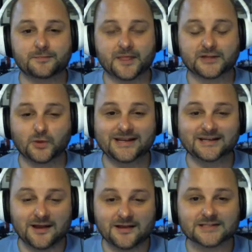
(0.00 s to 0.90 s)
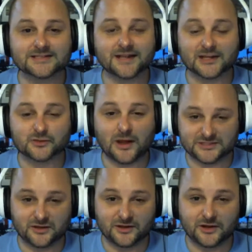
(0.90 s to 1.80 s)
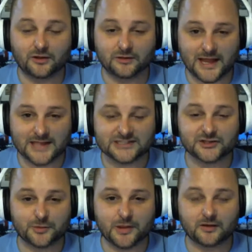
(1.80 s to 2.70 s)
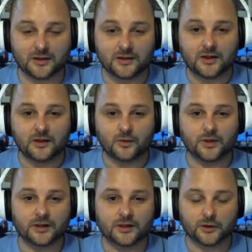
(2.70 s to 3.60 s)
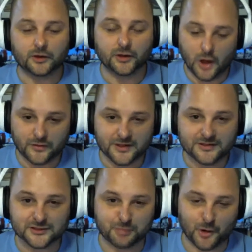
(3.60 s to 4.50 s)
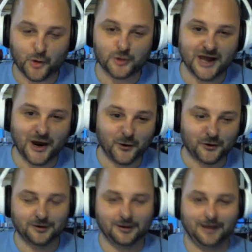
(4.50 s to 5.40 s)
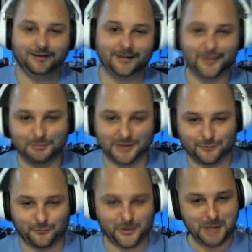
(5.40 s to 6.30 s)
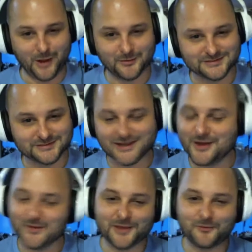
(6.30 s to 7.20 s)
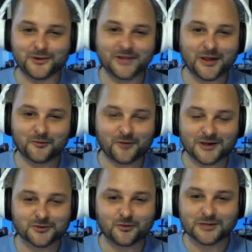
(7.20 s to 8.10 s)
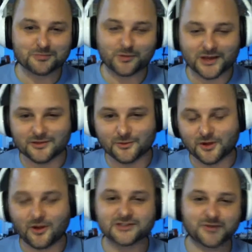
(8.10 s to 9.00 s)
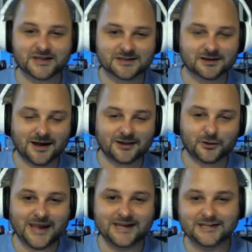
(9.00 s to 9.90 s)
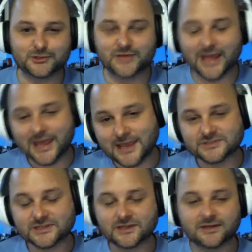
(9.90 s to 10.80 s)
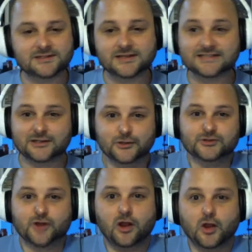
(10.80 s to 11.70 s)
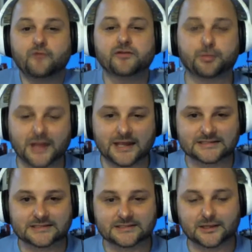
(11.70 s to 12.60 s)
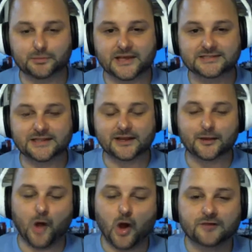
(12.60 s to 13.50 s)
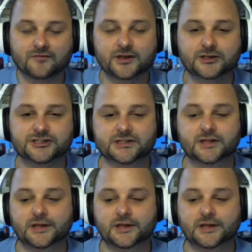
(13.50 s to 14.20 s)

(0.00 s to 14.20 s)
That's what he does, and that's why I was telling y'all last year about. Do y'all think the Spurs now are letting him get rebounds? No, they weren't doing that with Russell Westbrook either, regardless of what they said. Not through 82 games. It's because the dude's all over the place and plays like a ball of energy.